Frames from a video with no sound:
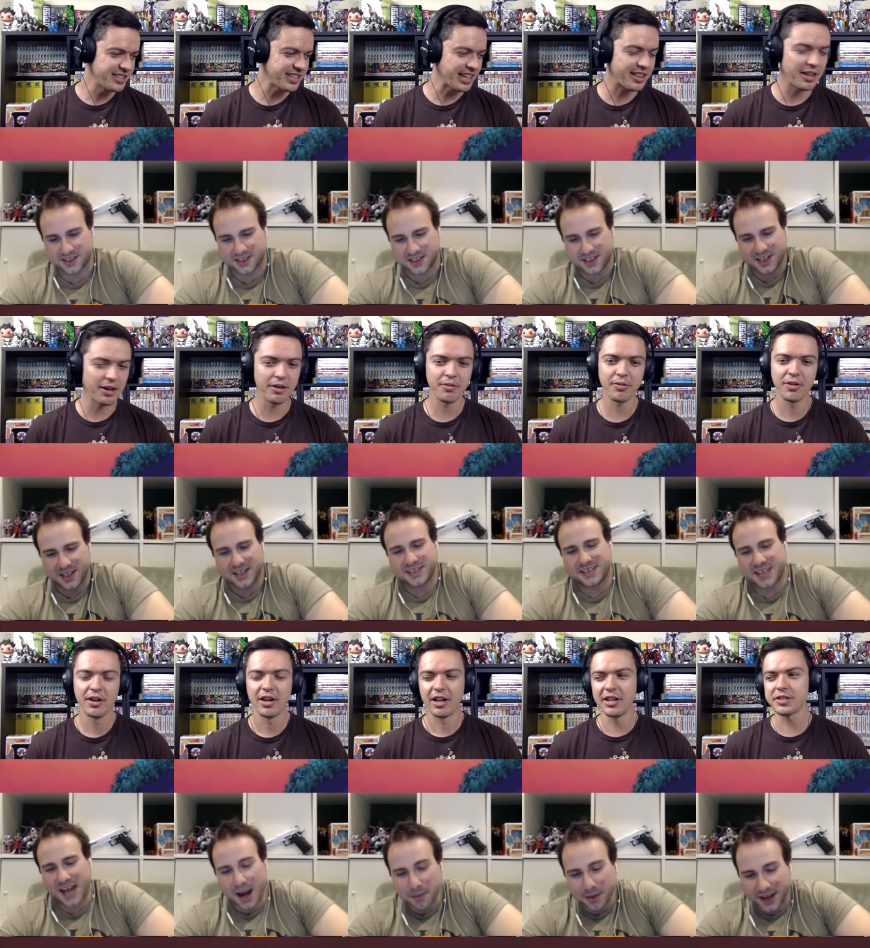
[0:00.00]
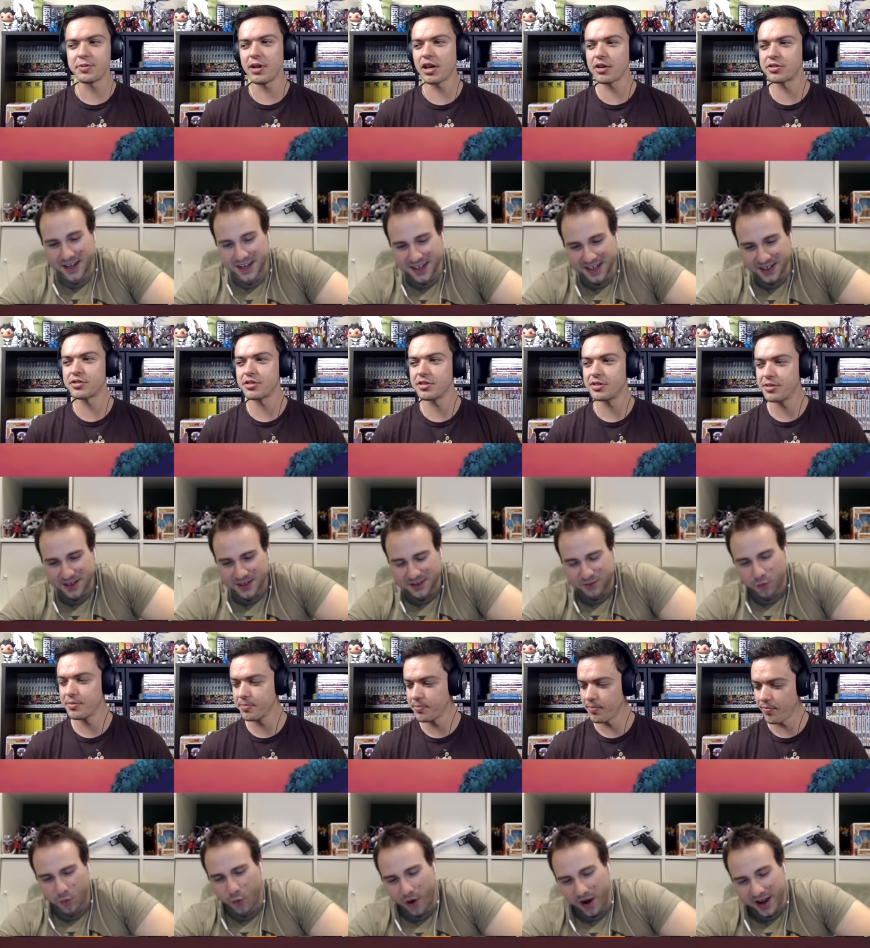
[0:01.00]
Speaker 1: least like uh, Damn it! At least when it goes.
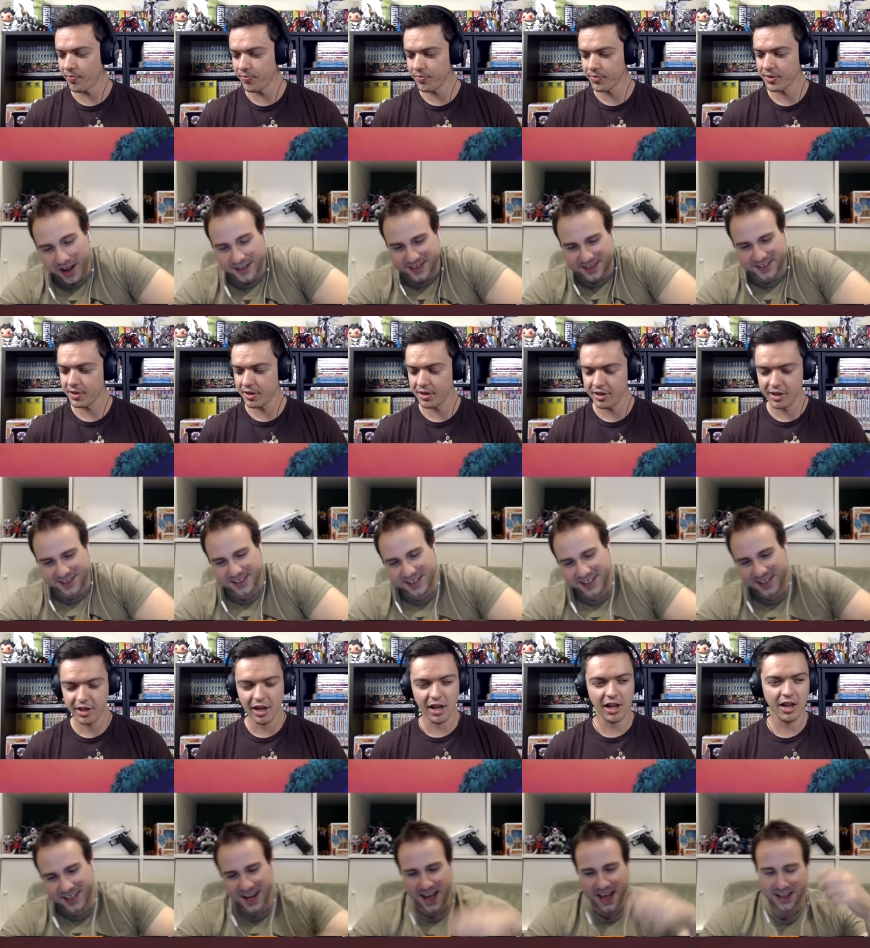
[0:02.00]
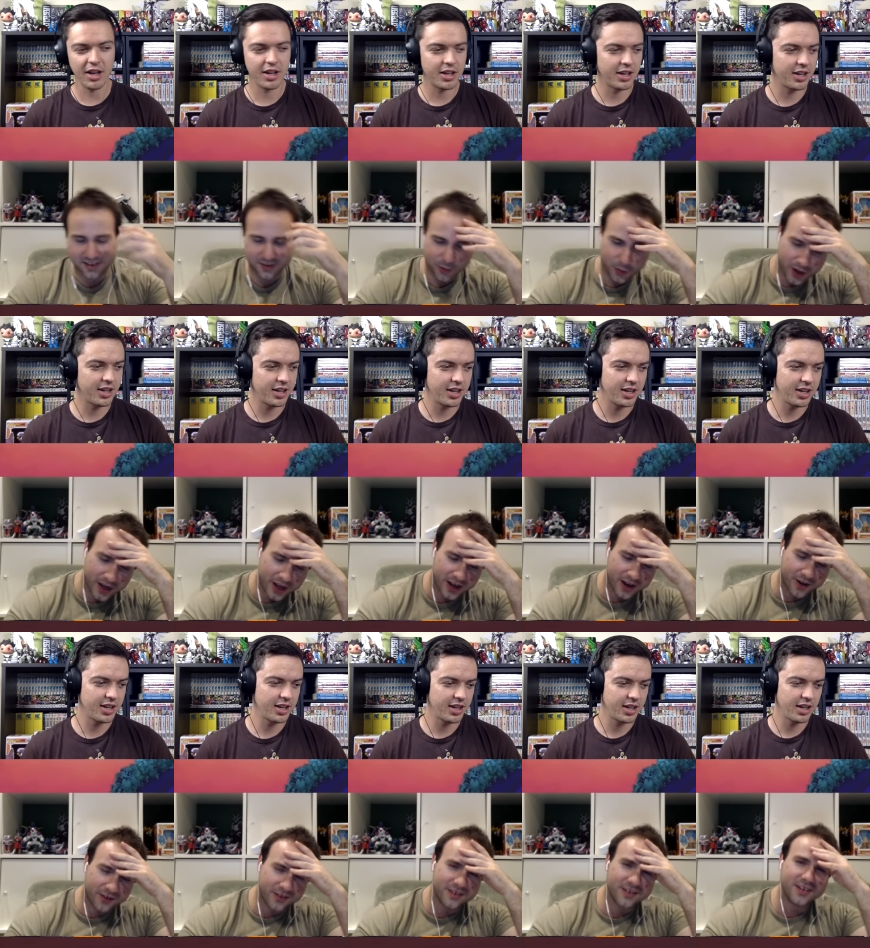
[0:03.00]
What? You did not. Wow.